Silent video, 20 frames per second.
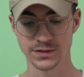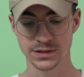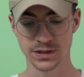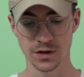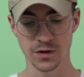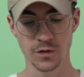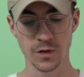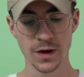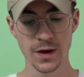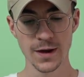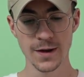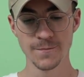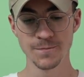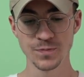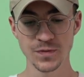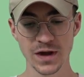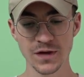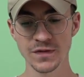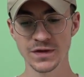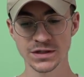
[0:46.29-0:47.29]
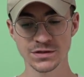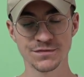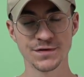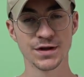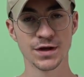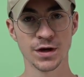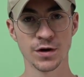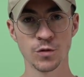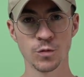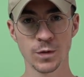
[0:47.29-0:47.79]
So, in this
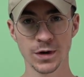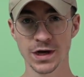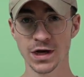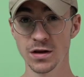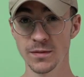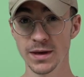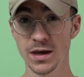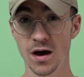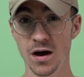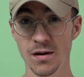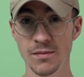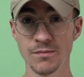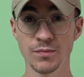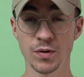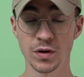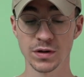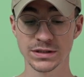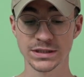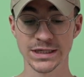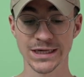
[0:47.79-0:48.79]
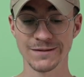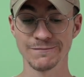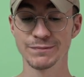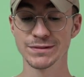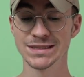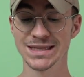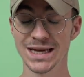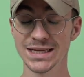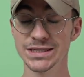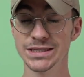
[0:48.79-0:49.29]
video, we're going to be unboxing and
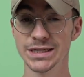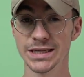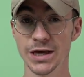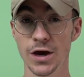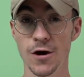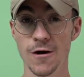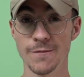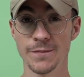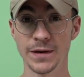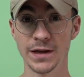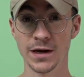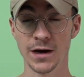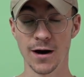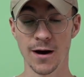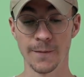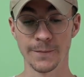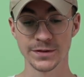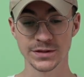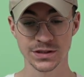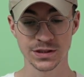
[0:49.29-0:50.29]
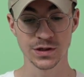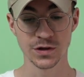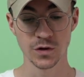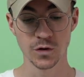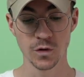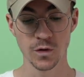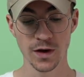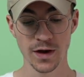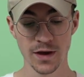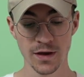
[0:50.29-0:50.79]
potentially opening up
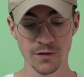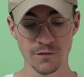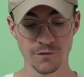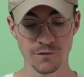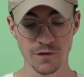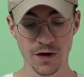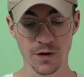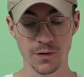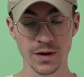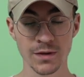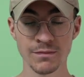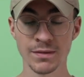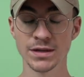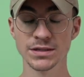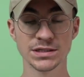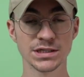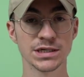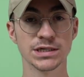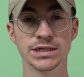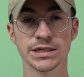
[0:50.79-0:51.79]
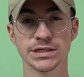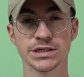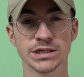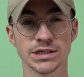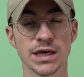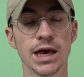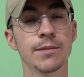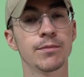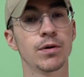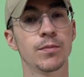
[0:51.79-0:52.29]
two very mint condition
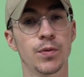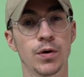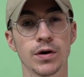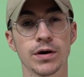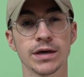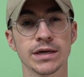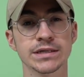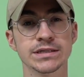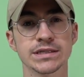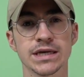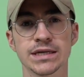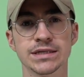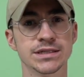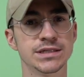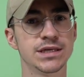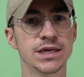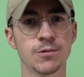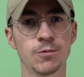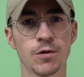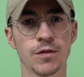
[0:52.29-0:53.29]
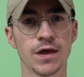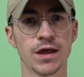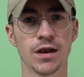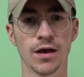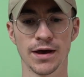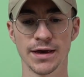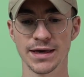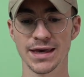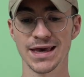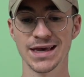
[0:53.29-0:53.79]
Game Boy Pockets and seeing what they're
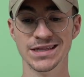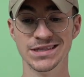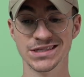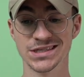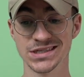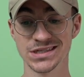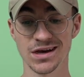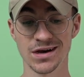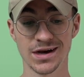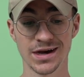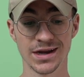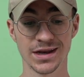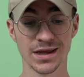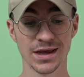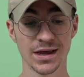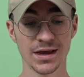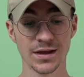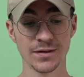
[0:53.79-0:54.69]
like inside